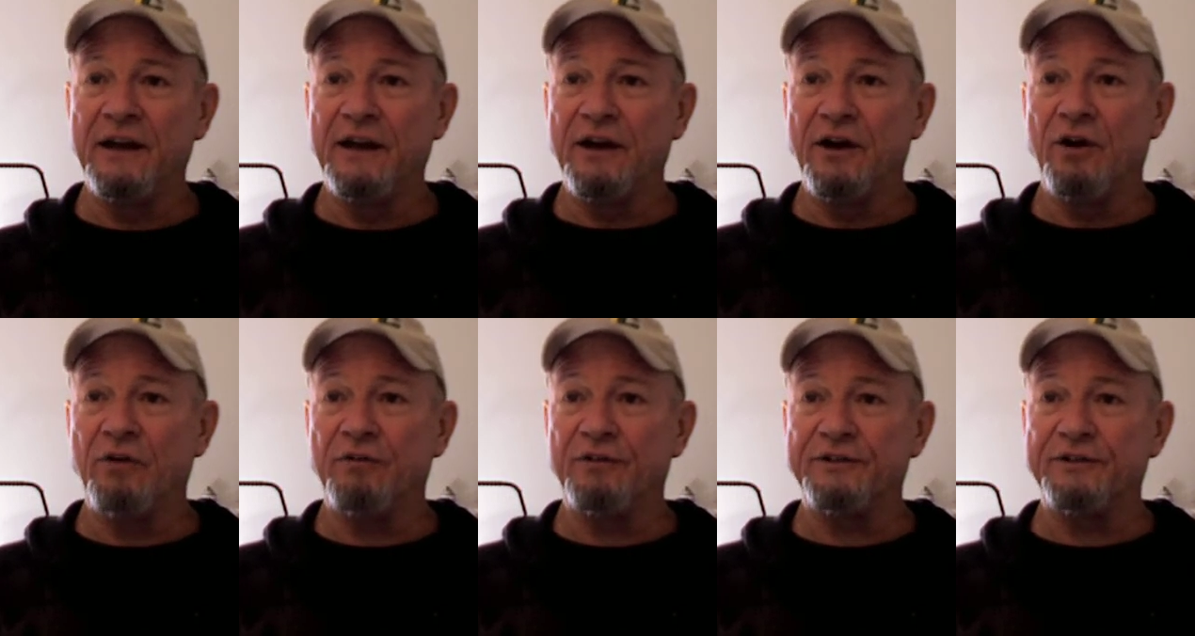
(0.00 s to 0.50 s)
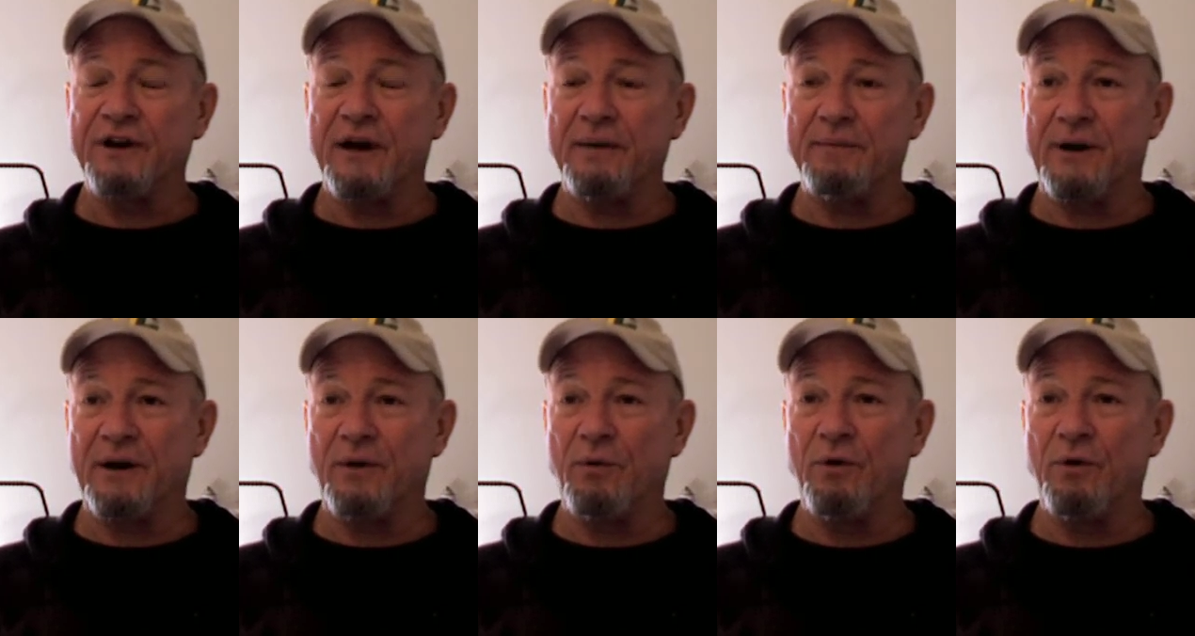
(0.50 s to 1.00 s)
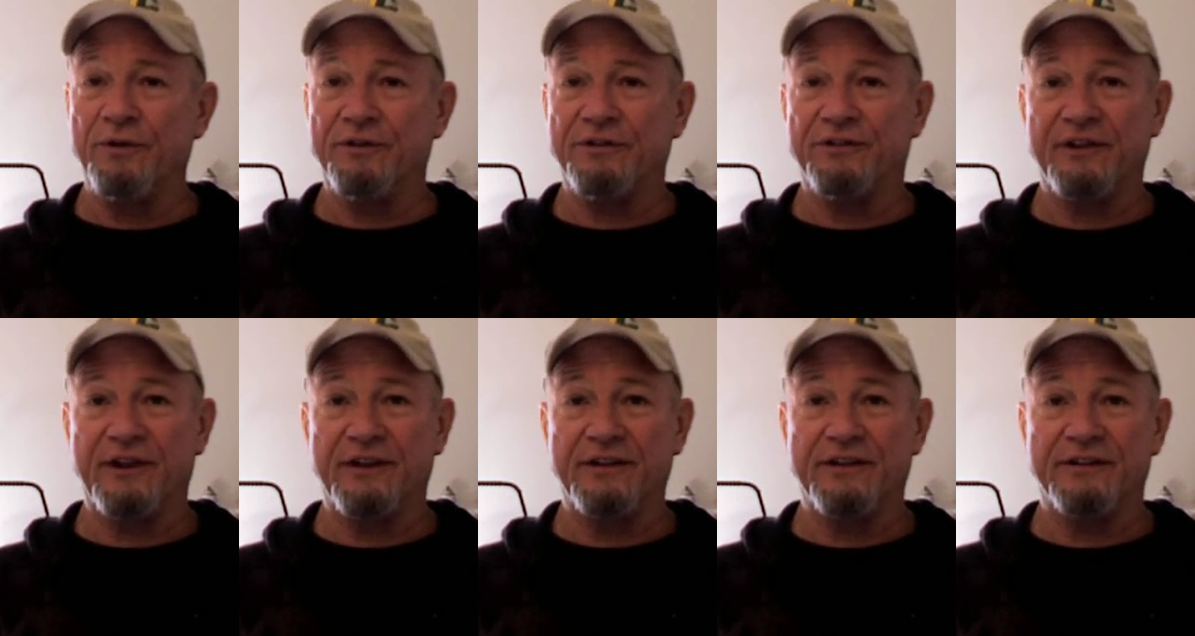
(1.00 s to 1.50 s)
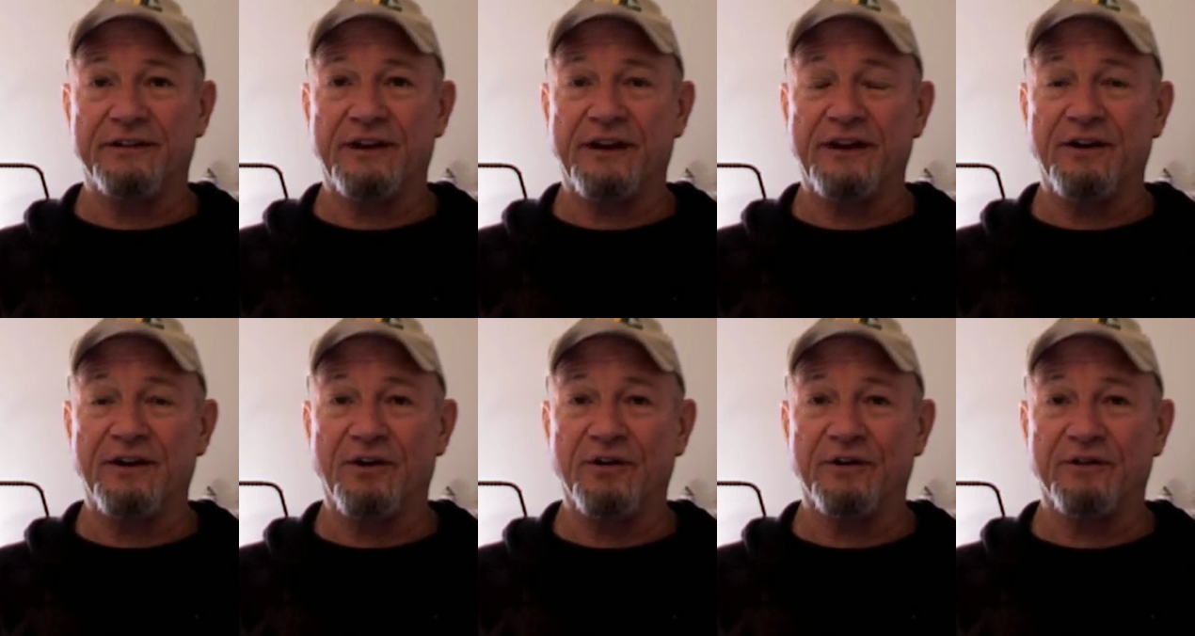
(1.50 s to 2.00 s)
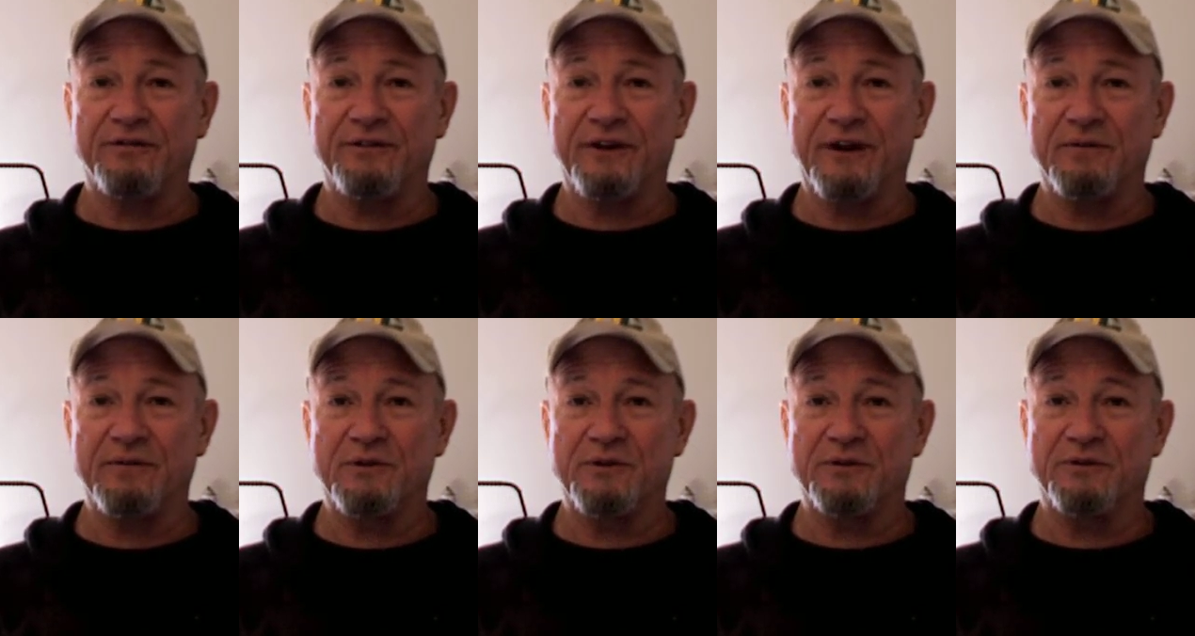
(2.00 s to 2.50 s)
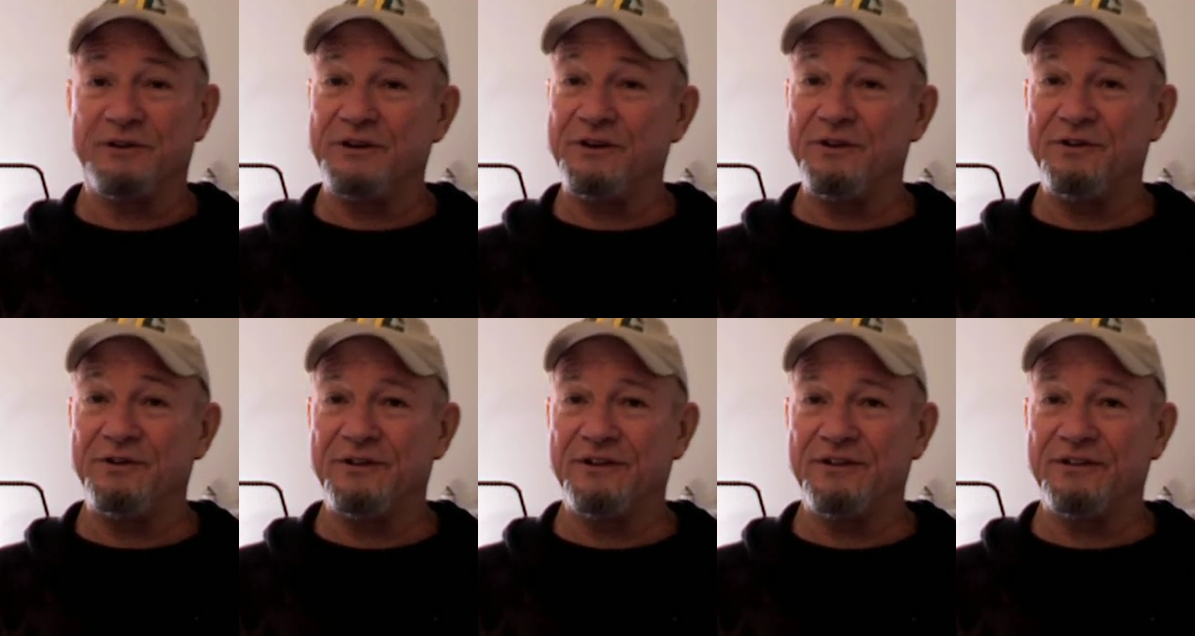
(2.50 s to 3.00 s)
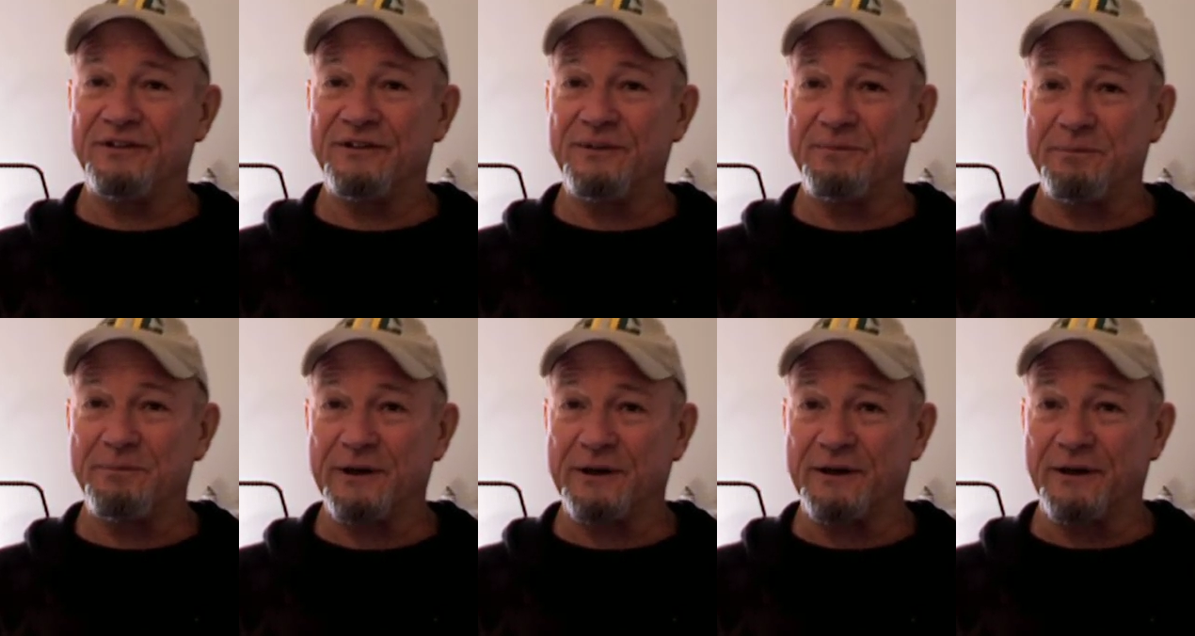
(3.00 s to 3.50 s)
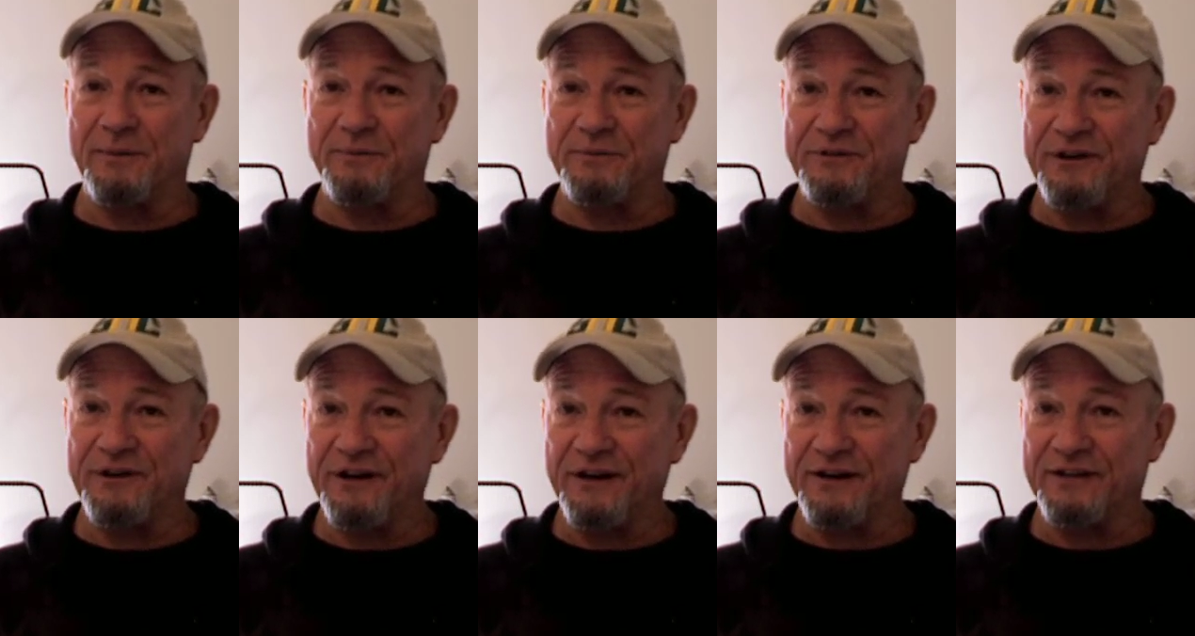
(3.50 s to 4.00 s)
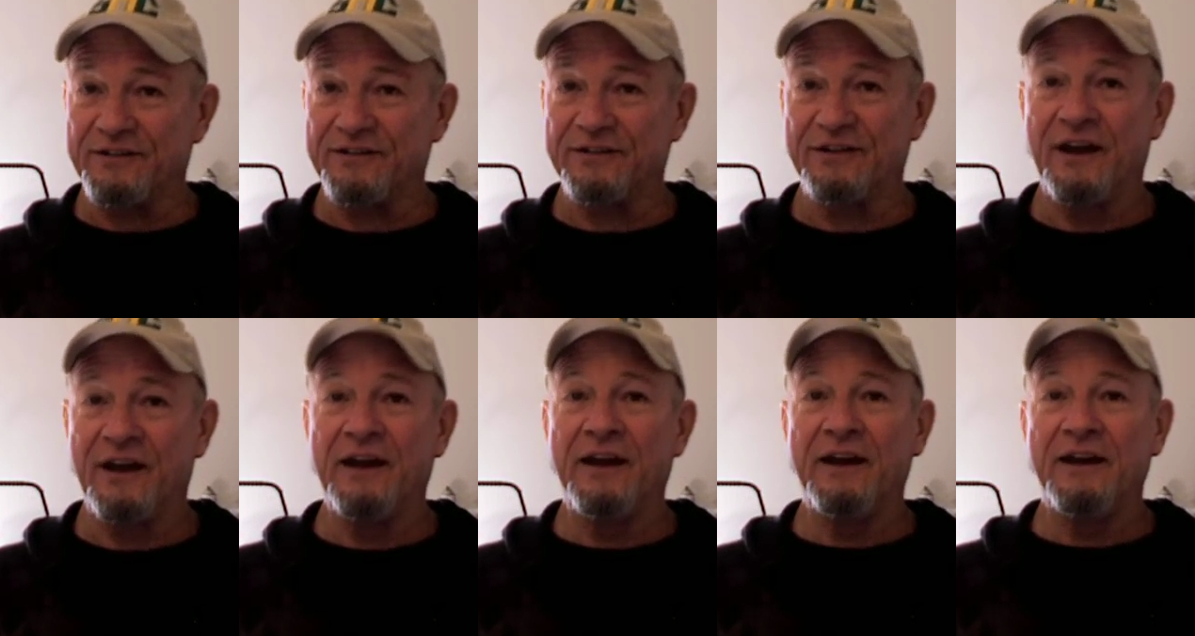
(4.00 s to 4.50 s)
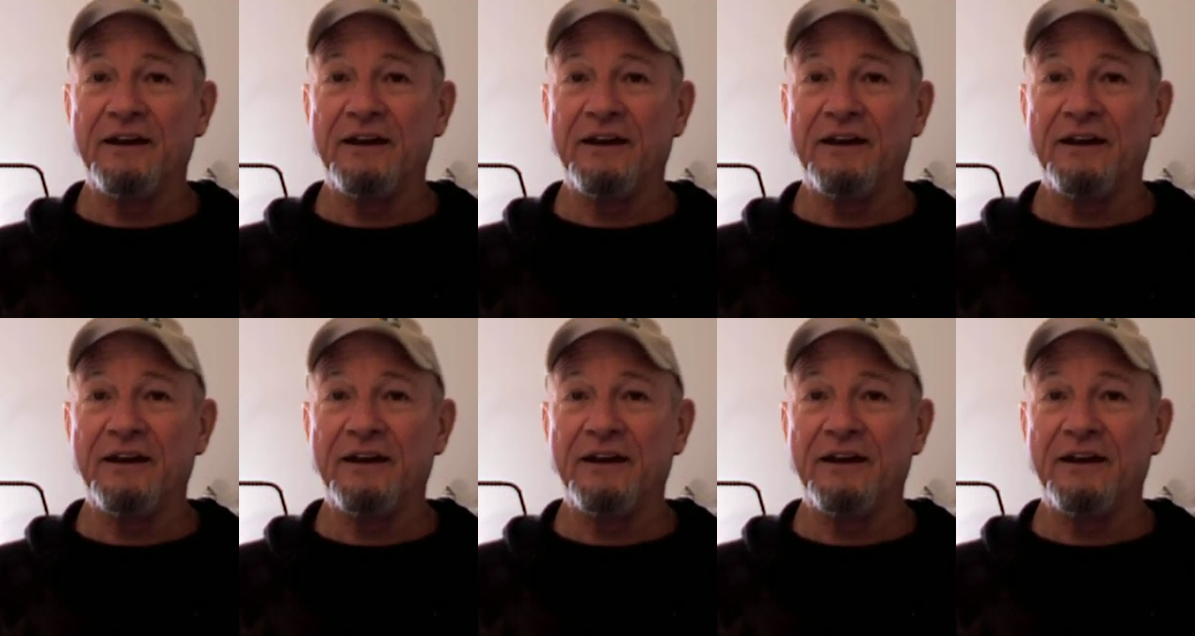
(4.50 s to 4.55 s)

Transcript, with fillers: over time. And I won't say that they go to family reunions to pick up chicks,